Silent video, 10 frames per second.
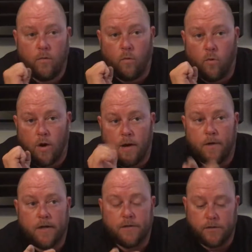what
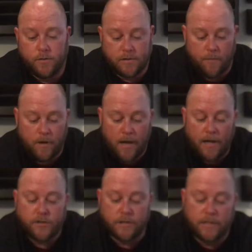I'm going to do is I'm going to
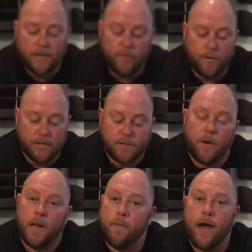actually give you this
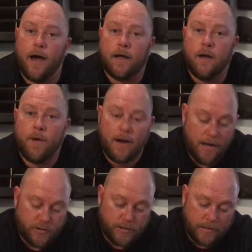money back. I'm going to
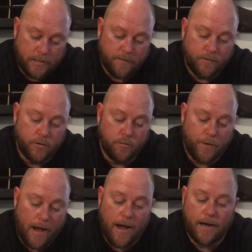actually give you
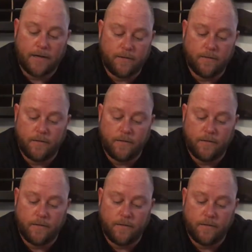back